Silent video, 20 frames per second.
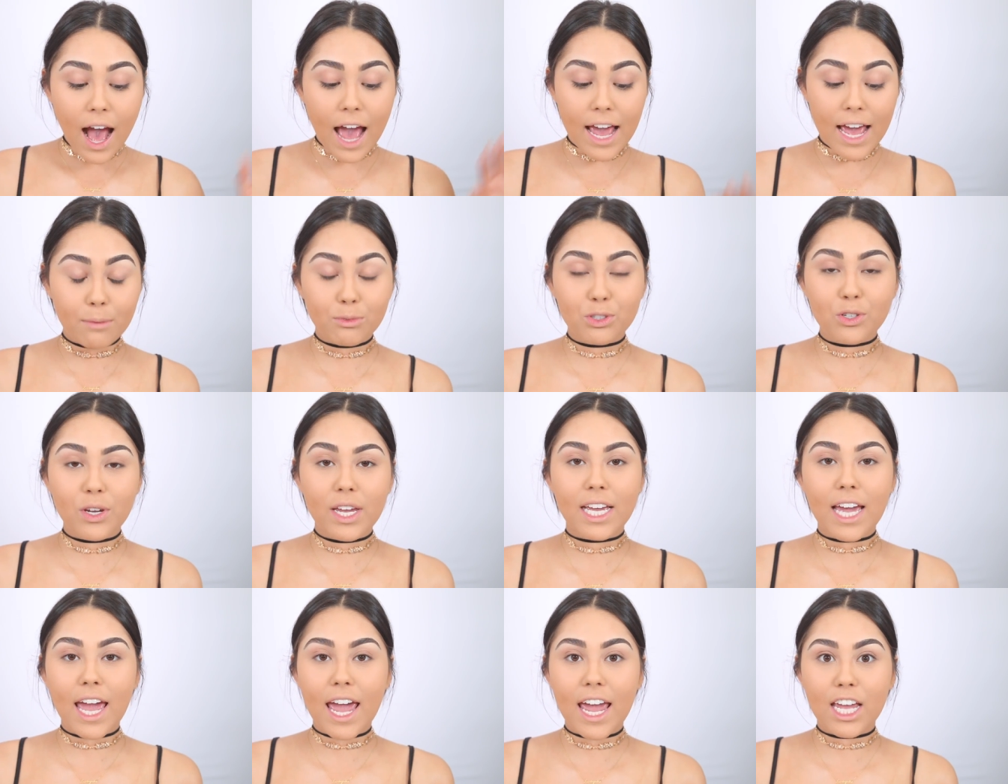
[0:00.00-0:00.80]
I am
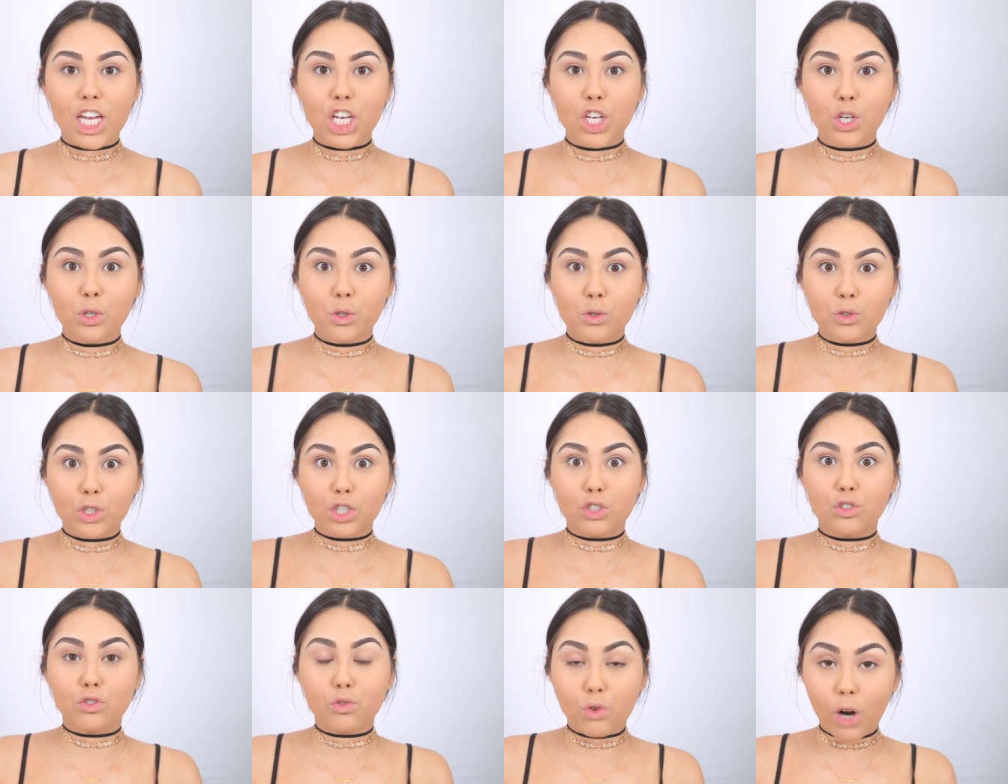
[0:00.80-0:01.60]
doing a
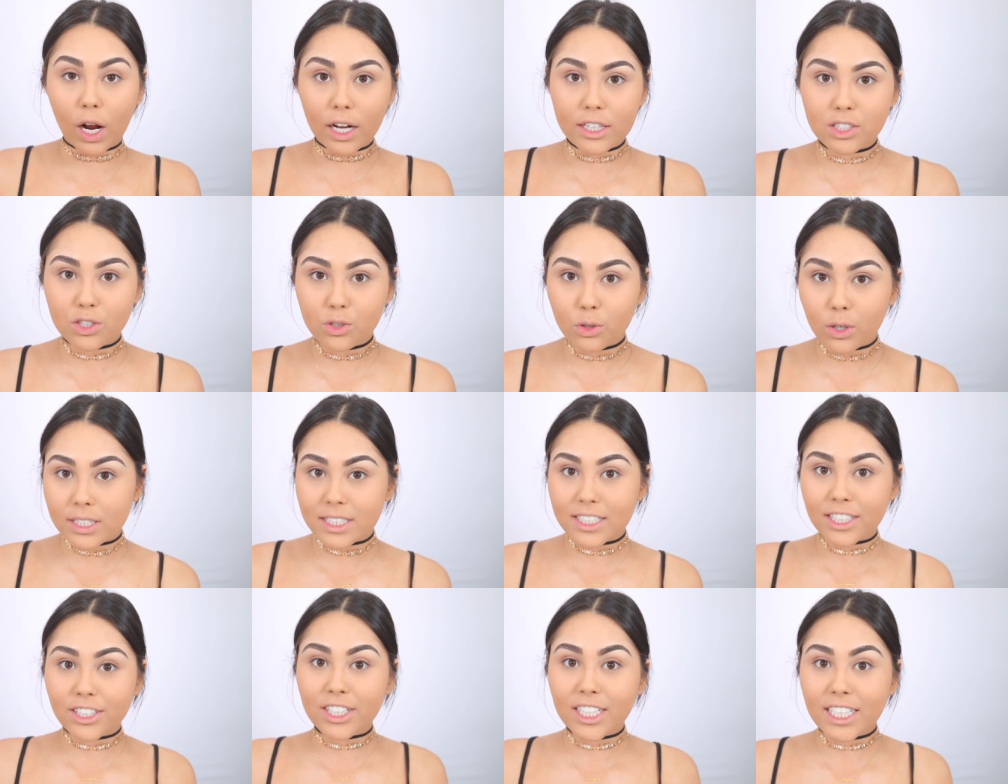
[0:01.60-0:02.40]
huge drugstore
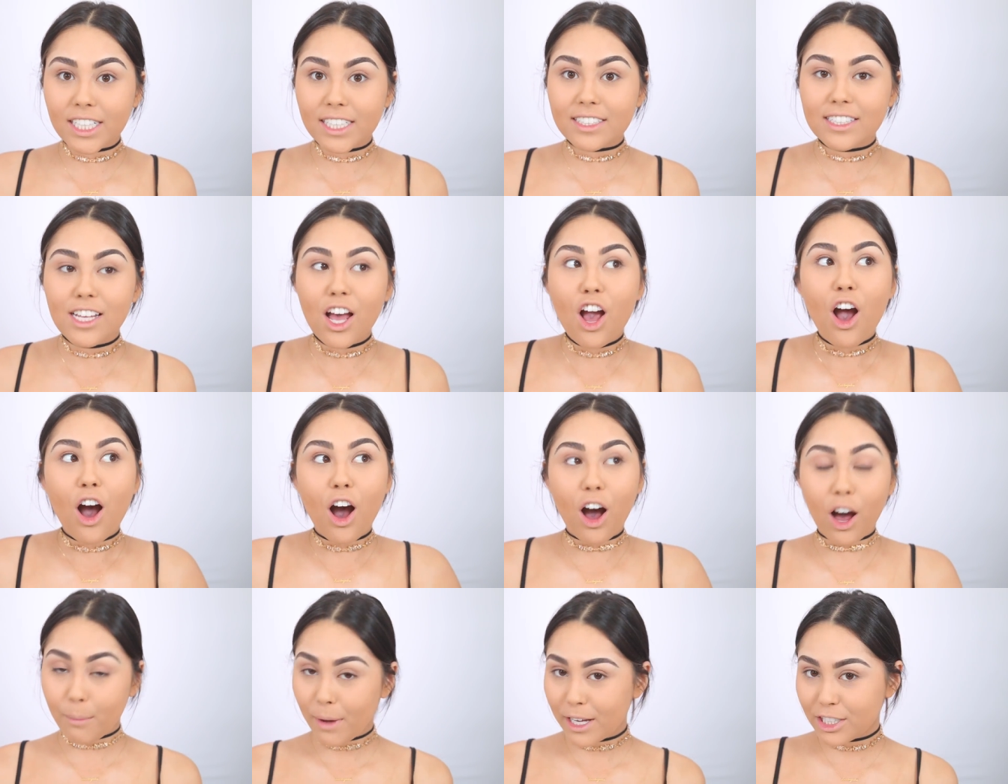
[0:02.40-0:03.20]
series
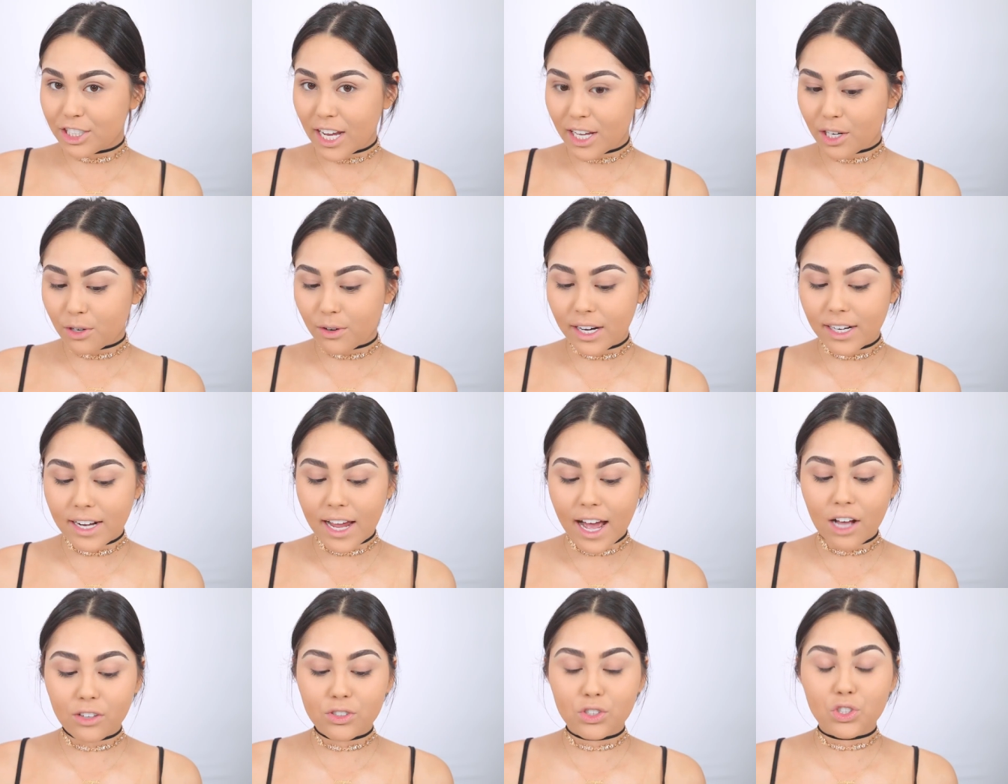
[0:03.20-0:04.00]
on my channel right
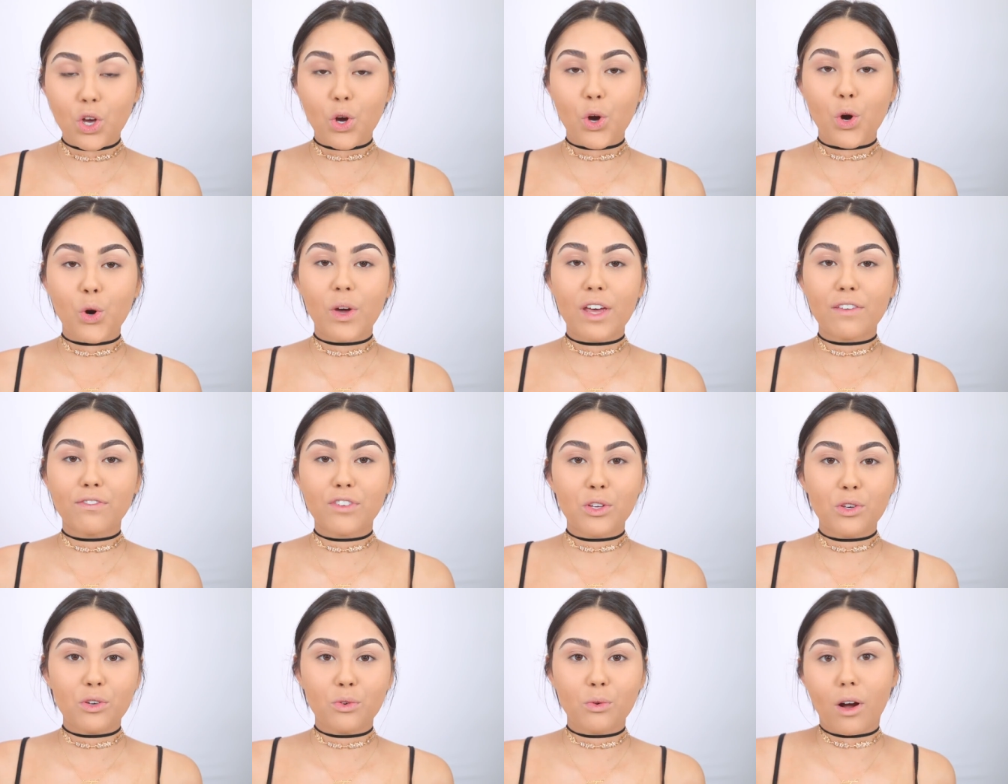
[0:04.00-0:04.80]
now. So
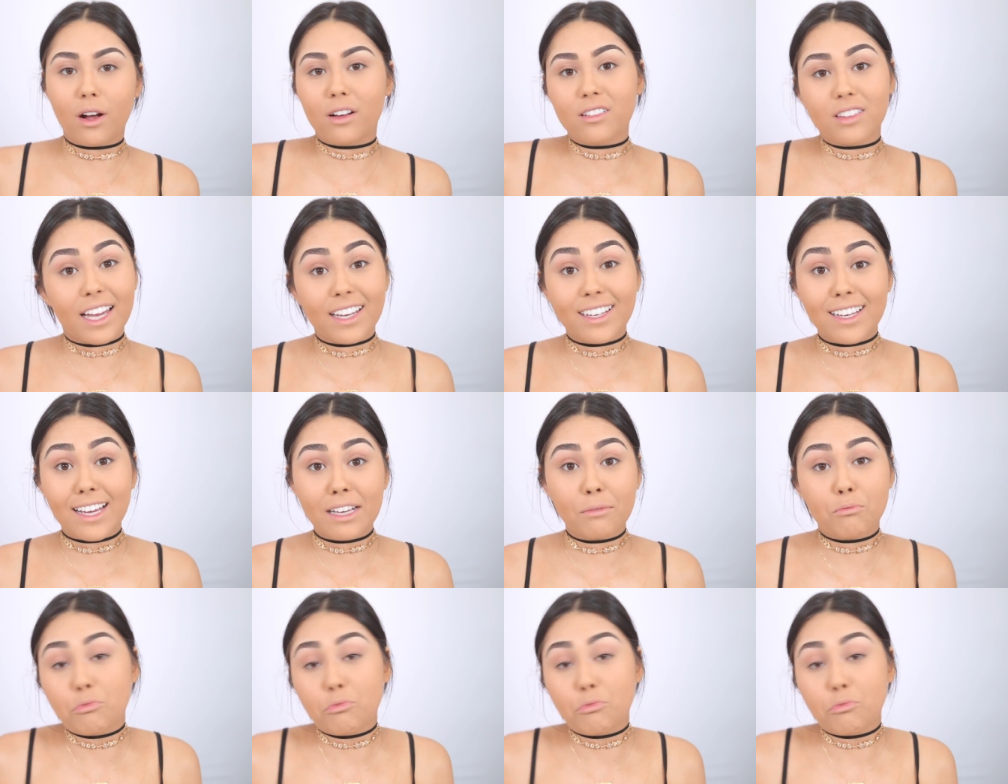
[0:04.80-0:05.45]
if you like